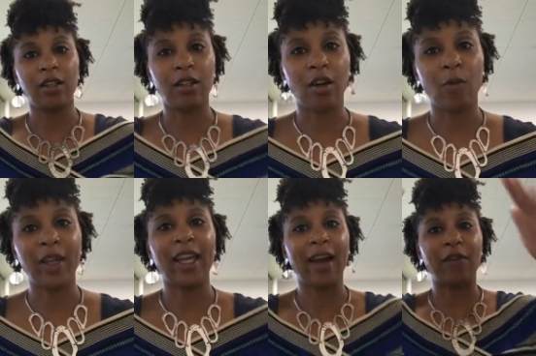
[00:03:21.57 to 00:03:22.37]
you know,
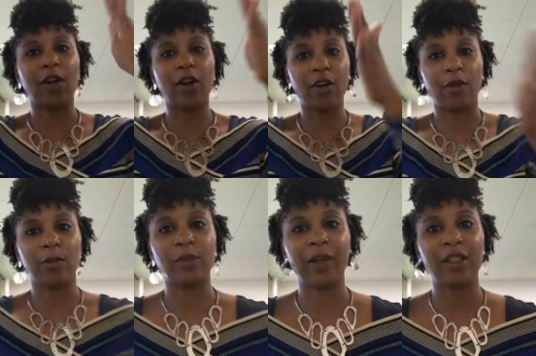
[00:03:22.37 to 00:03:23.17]
we have
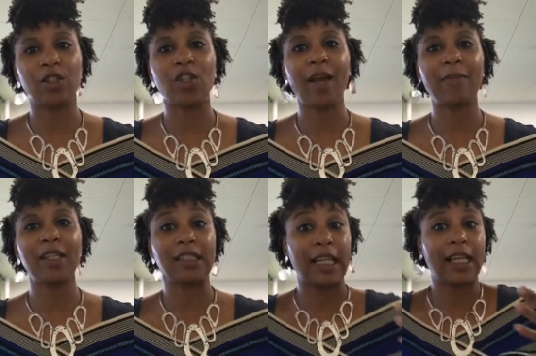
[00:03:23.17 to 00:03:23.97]
curves, but the
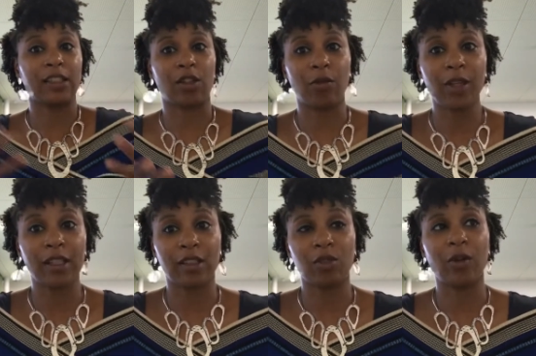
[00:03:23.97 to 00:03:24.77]
Japanese, and I guess
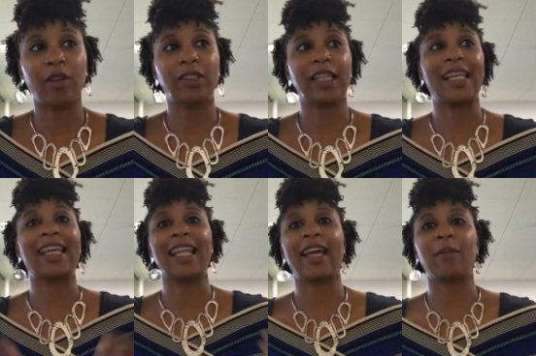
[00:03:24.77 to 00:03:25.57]
Koreans as well, say
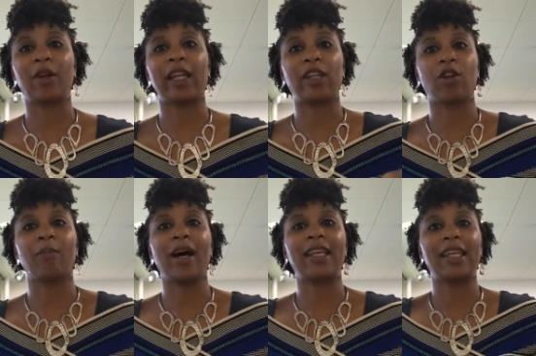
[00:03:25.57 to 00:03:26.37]
glamour, like your
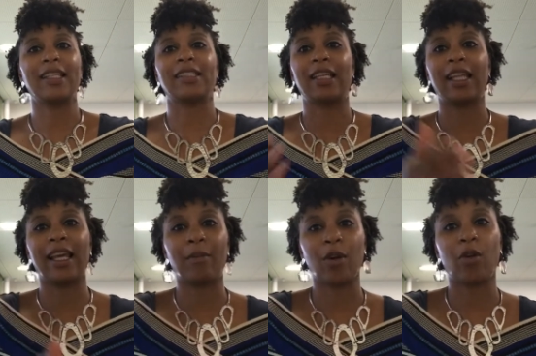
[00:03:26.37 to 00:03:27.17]
body is a
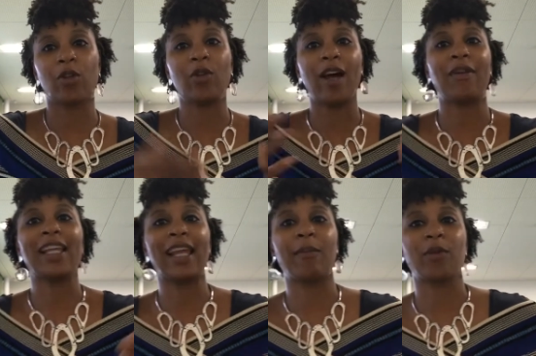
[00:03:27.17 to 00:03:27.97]
glamour, or you have a
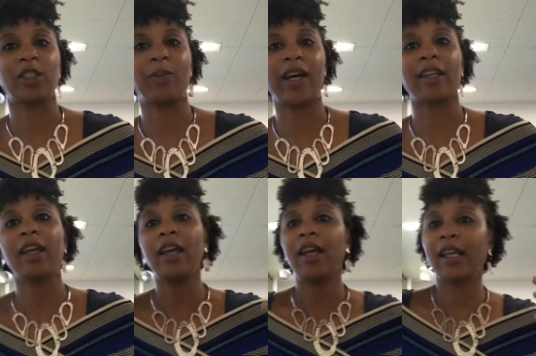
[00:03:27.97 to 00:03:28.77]
glamorous body.
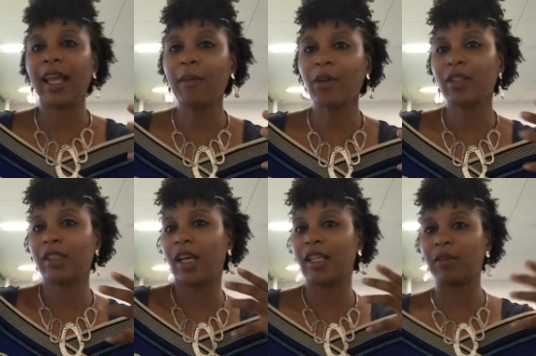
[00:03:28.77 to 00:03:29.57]
Glamorous
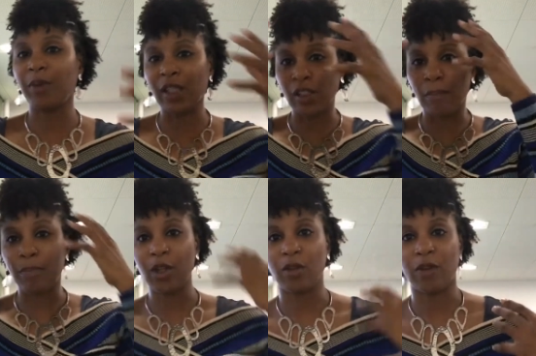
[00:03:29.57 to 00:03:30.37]
to us means
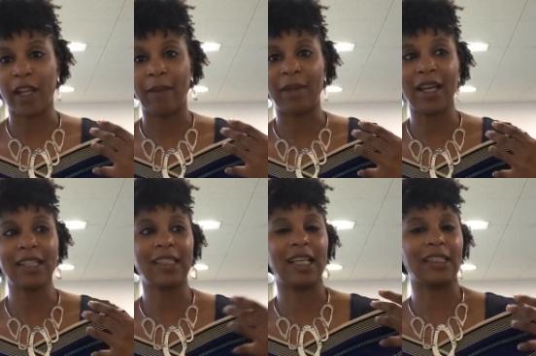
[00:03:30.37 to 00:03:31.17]
beautiful. Like,
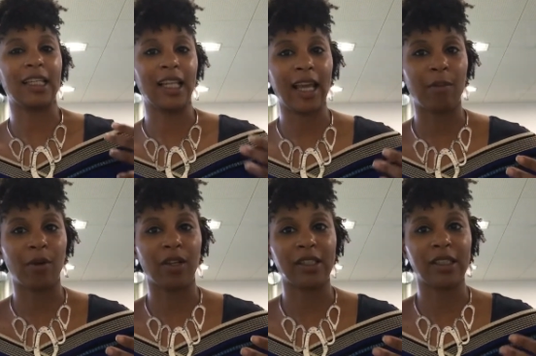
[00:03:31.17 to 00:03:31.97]
Beyonce is
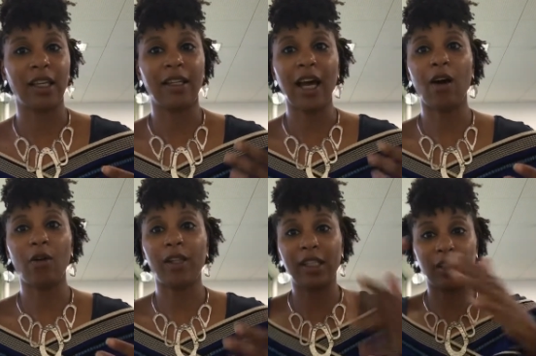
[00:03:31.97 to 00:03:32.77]
glamorous. Not
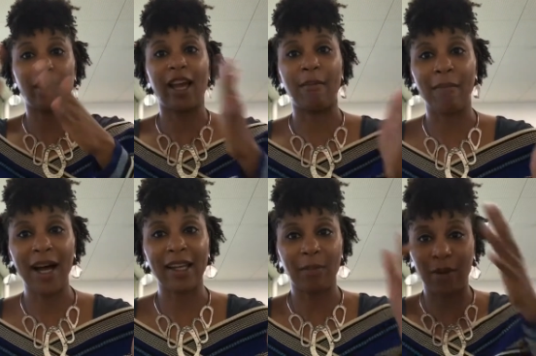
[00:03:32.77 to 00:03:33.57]
only does she have
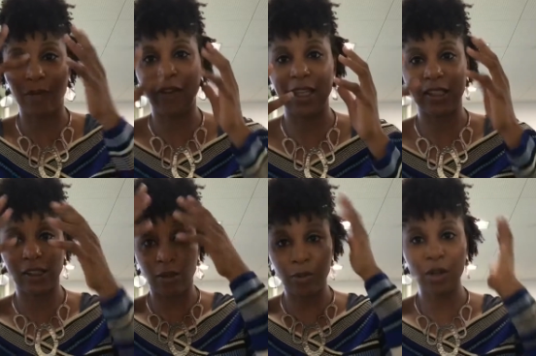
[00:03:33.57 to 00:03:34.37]
body, but face.
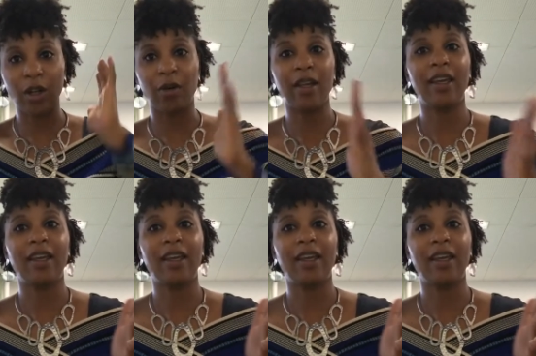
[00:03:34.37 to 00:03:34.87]
So, you know,